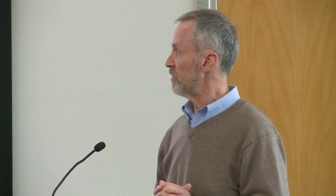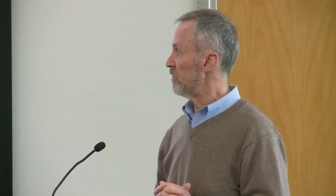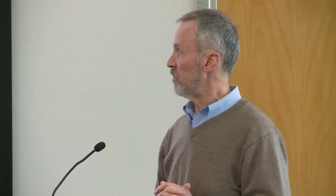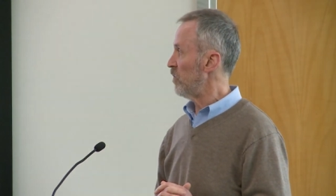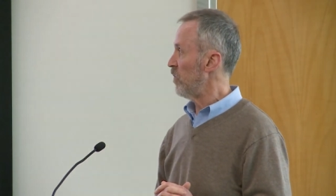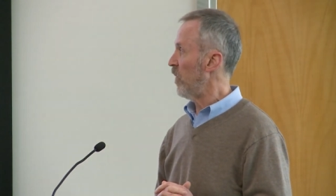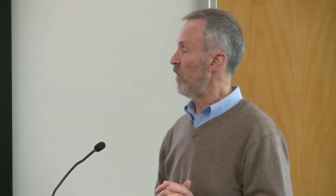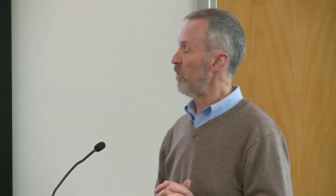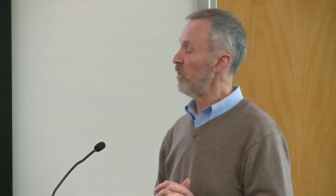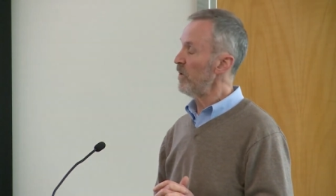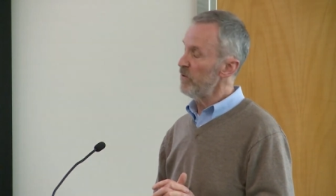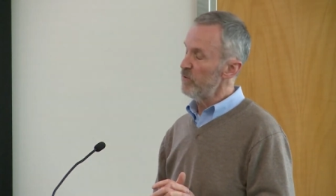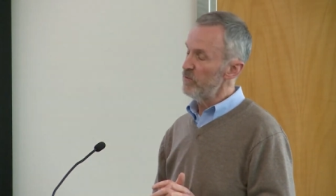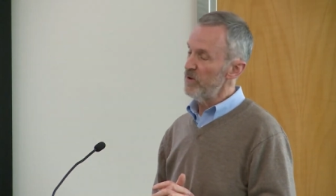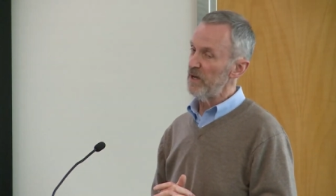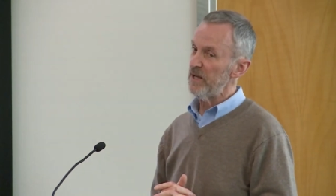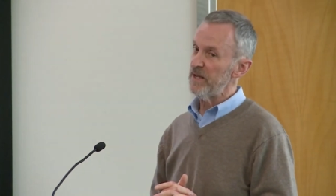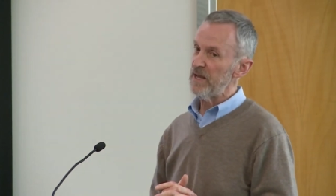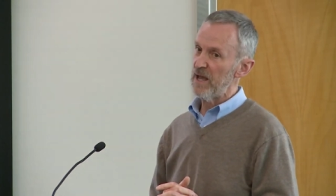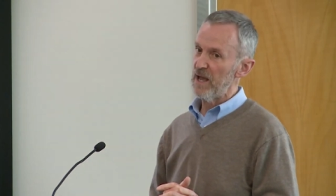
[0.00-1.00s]
what we
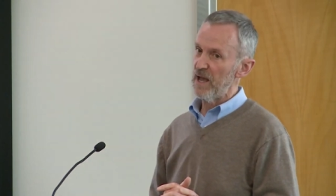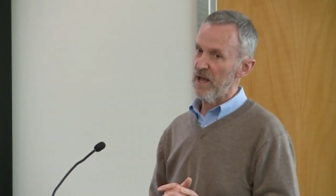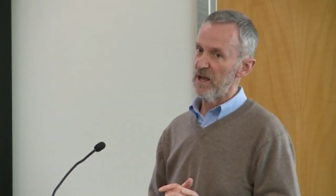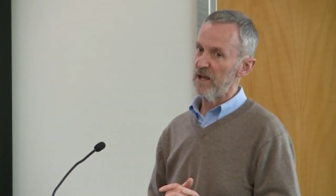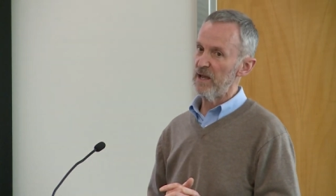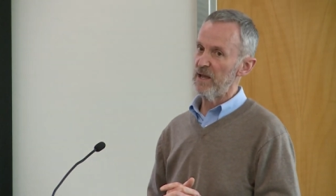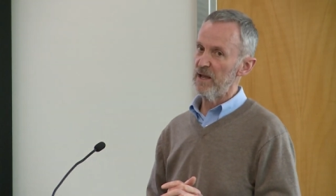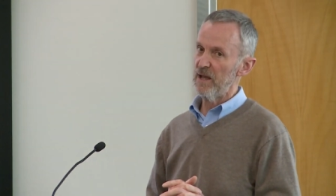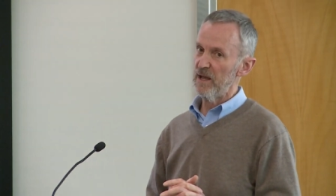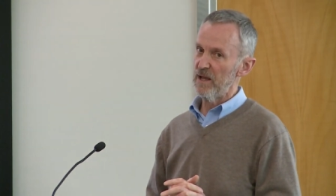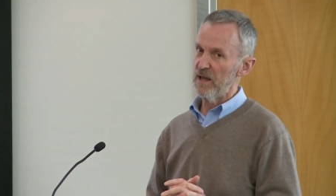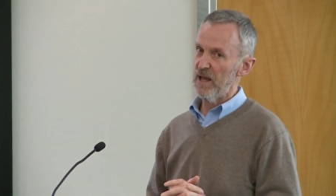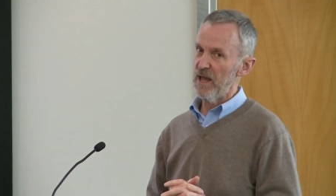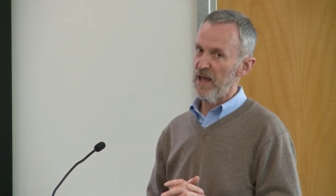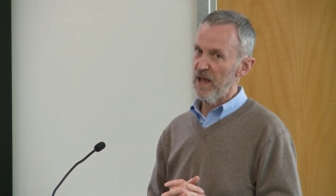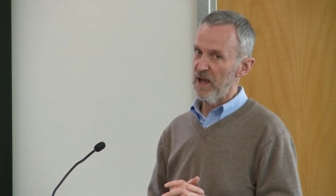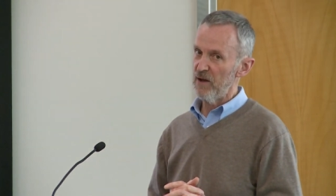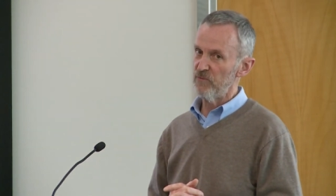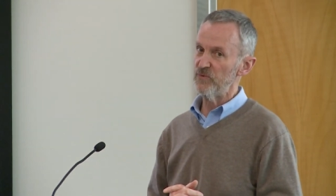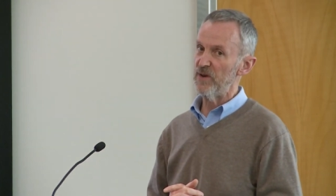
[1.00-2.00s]
really
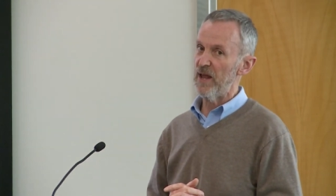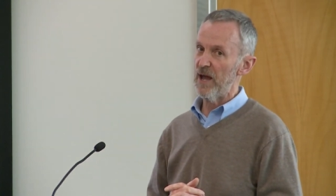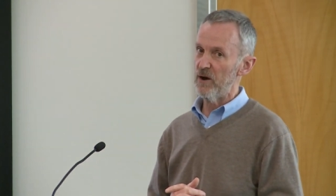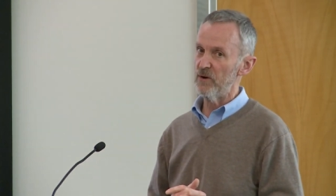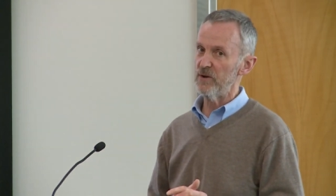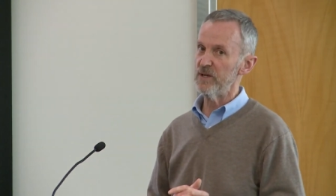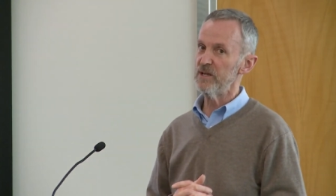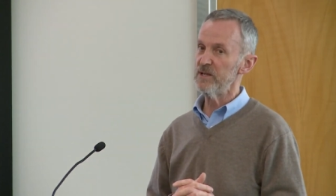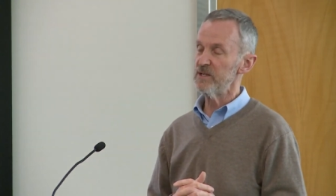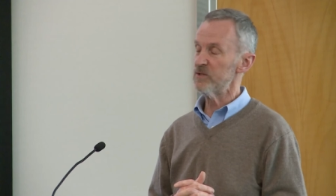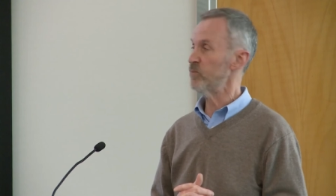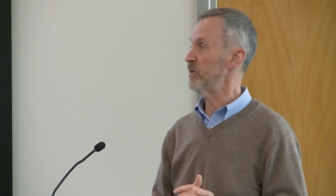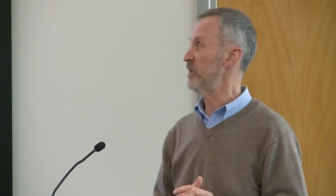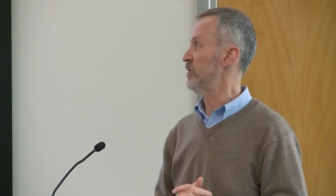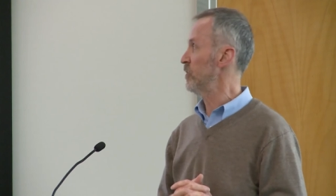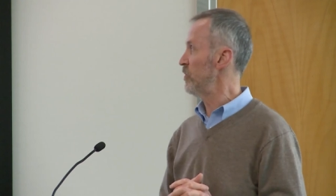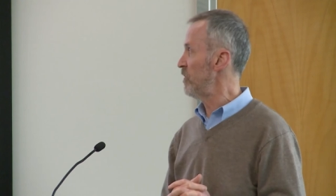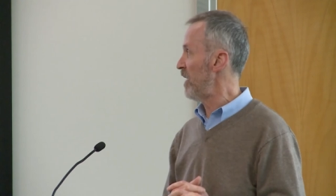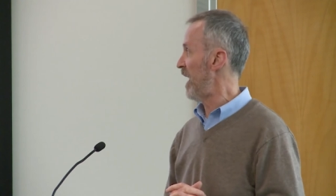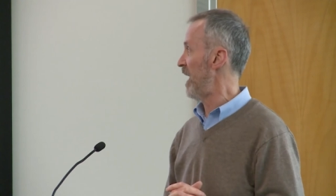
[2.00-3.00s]
have now is we
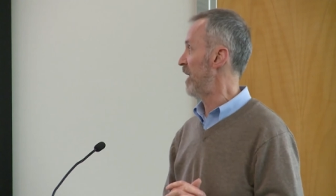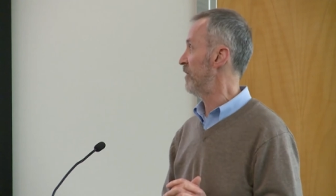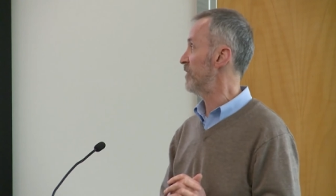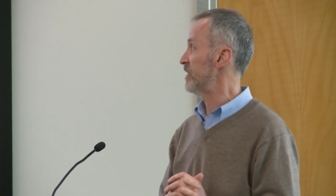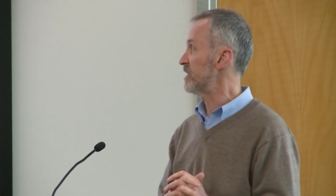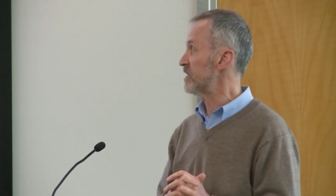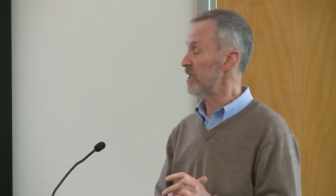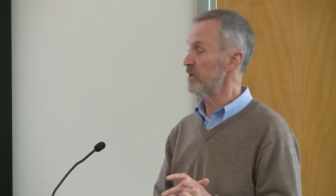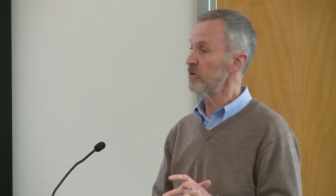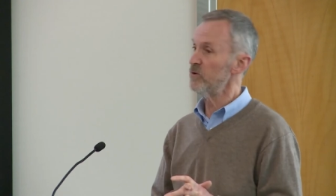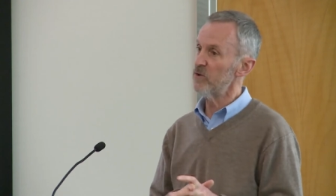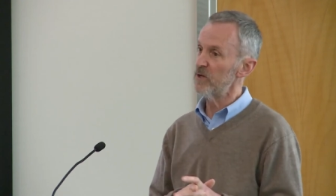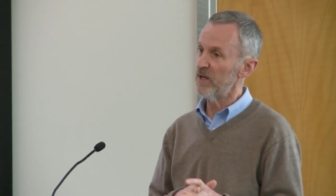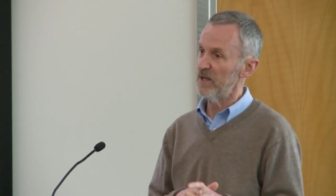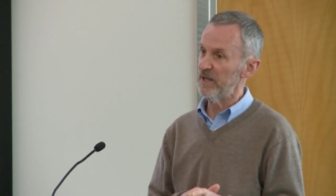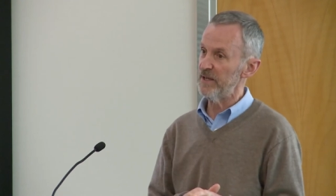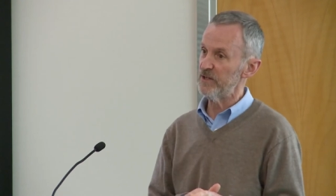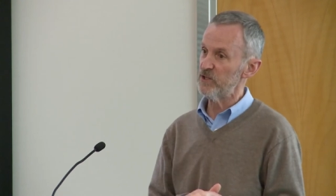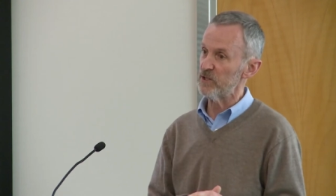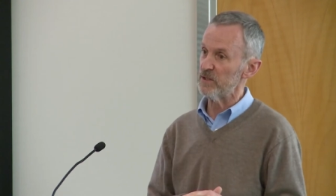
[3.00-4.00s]
do have a single
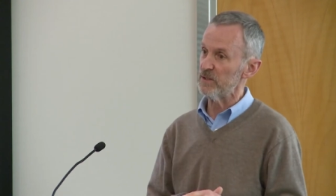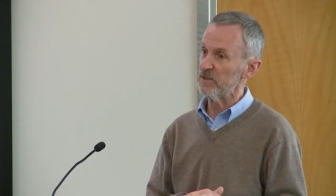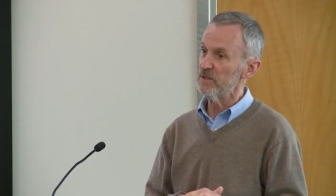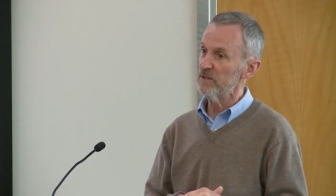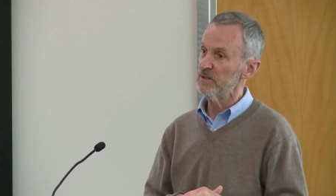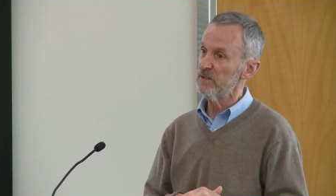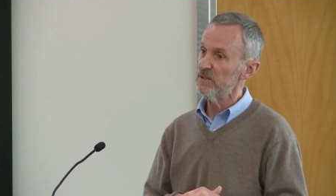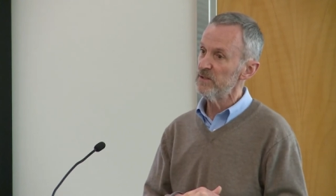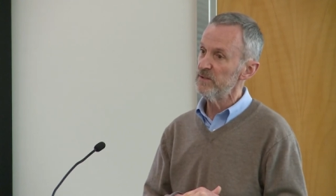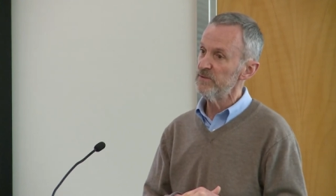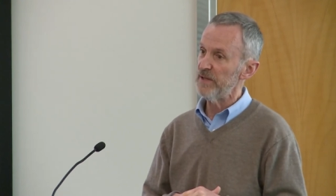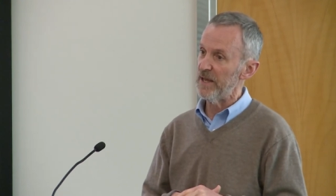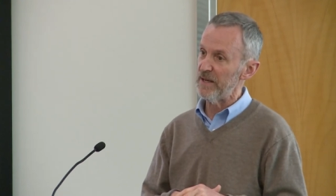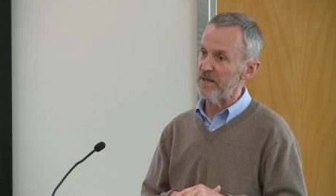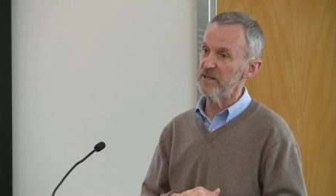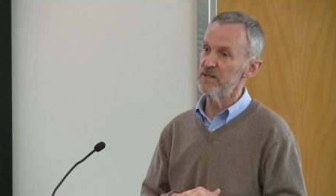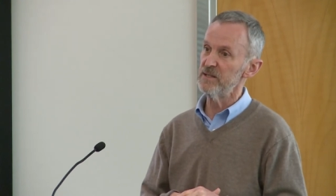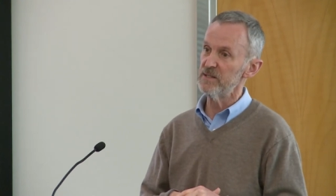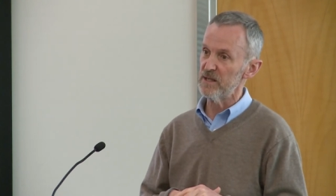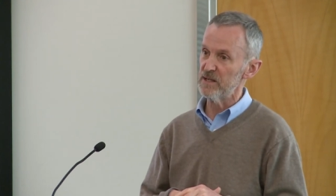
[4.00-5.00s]
collection
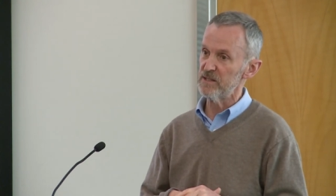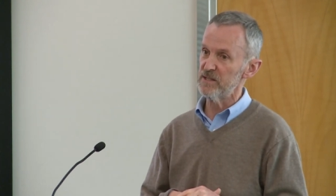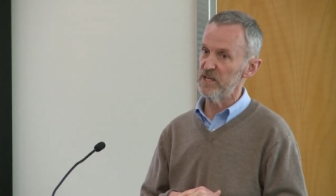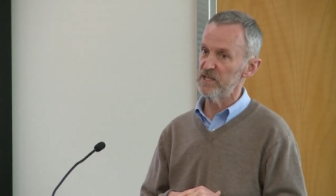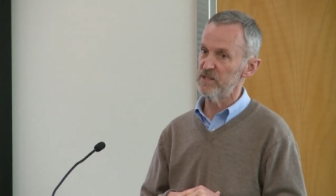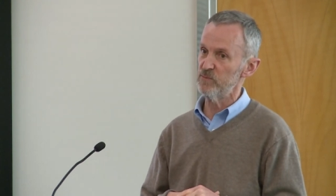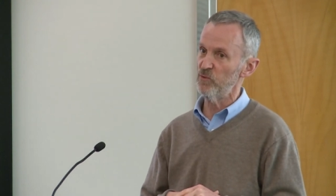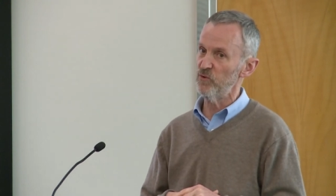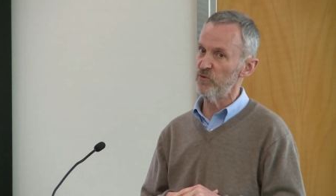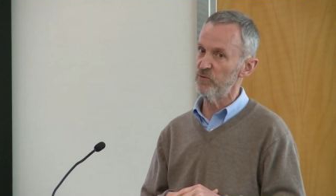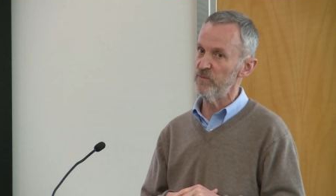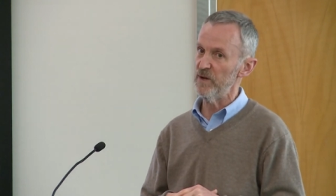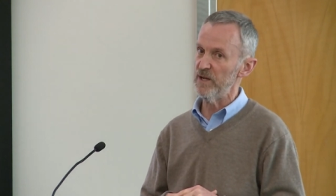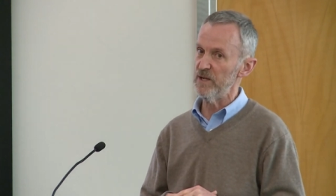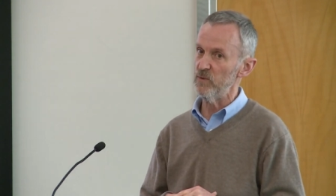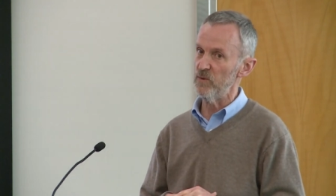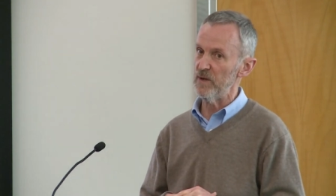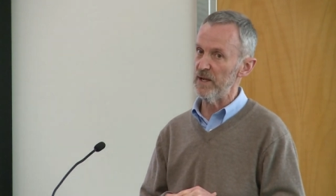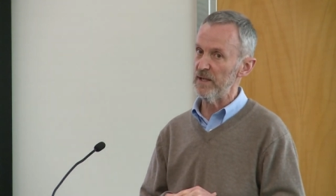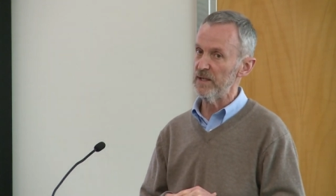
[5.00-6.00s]
that is accessible from
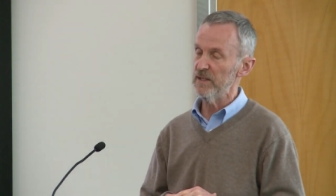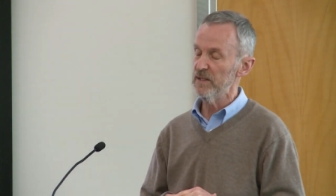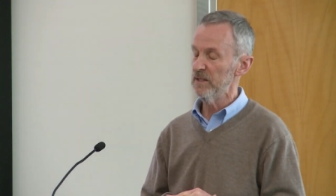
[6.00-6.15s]
anywhere.